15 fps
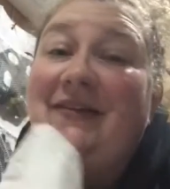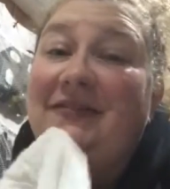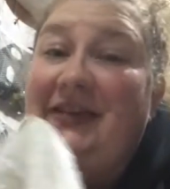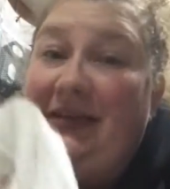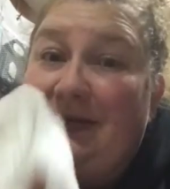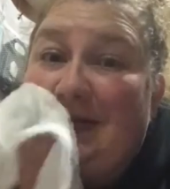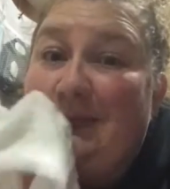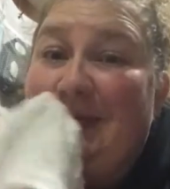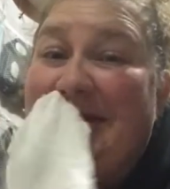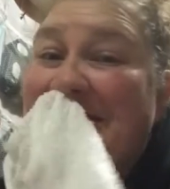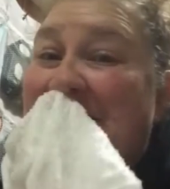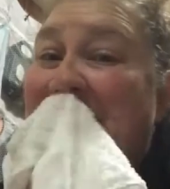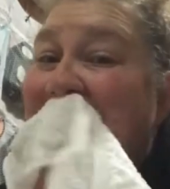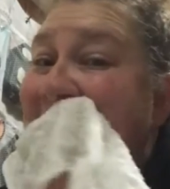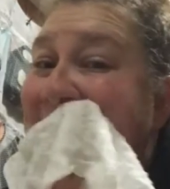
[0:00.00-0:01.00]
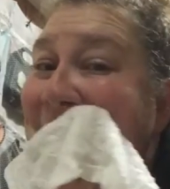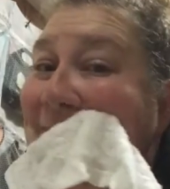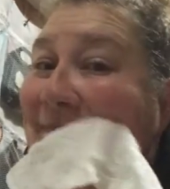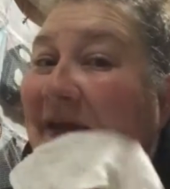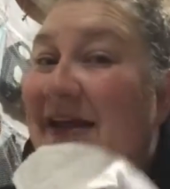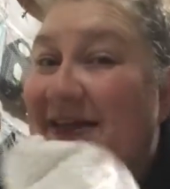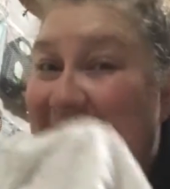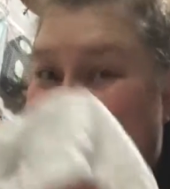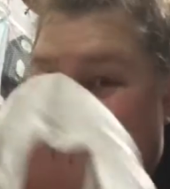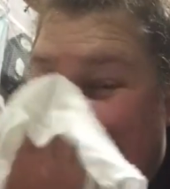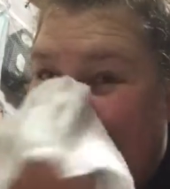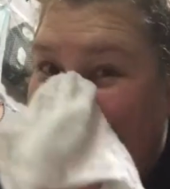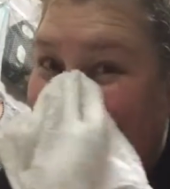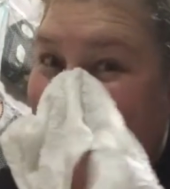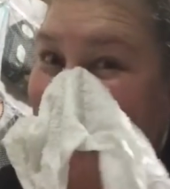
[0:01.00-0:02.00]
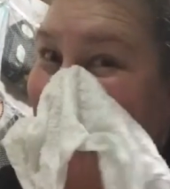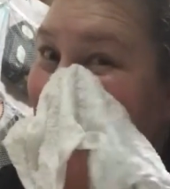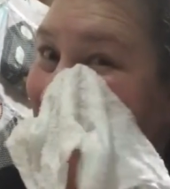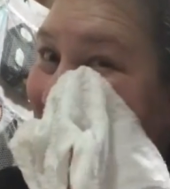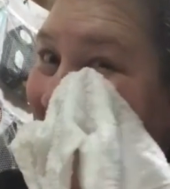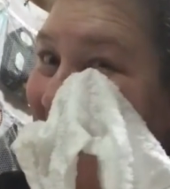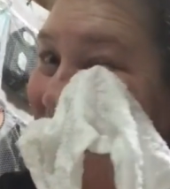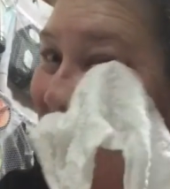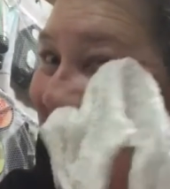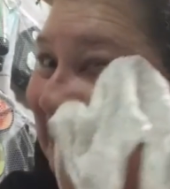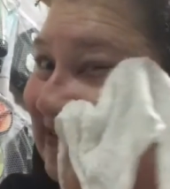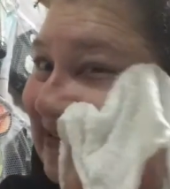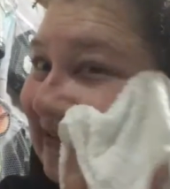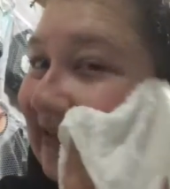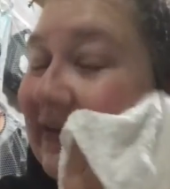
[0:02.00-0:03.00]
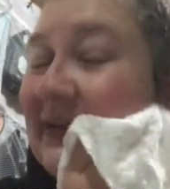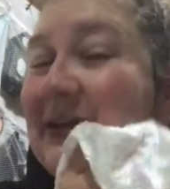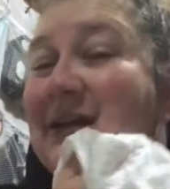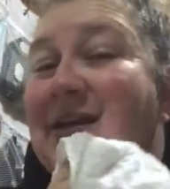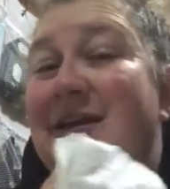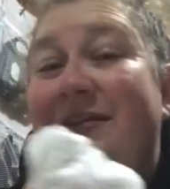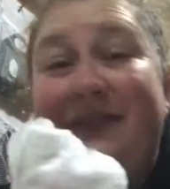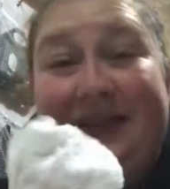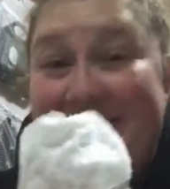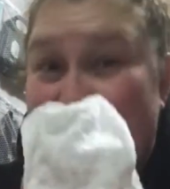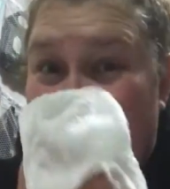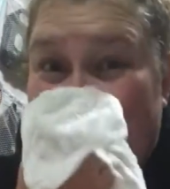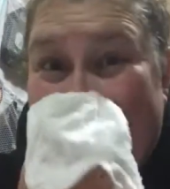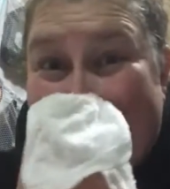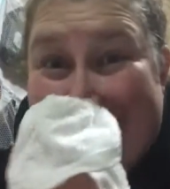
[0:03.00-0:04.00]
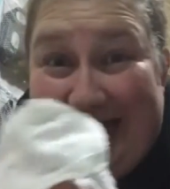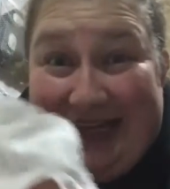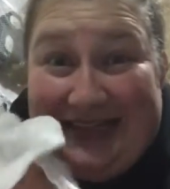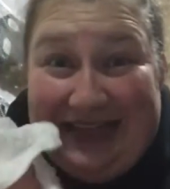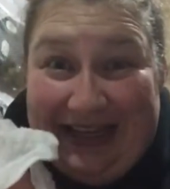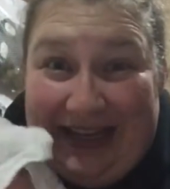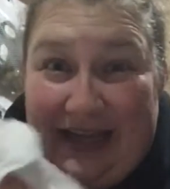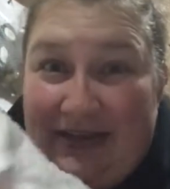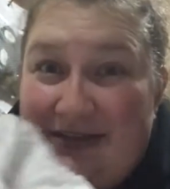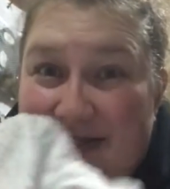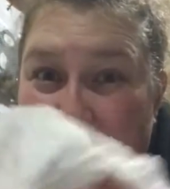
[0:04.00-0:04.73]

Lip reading: have to use minty toothpaste even if they don't like mint, and this you're not tasting it,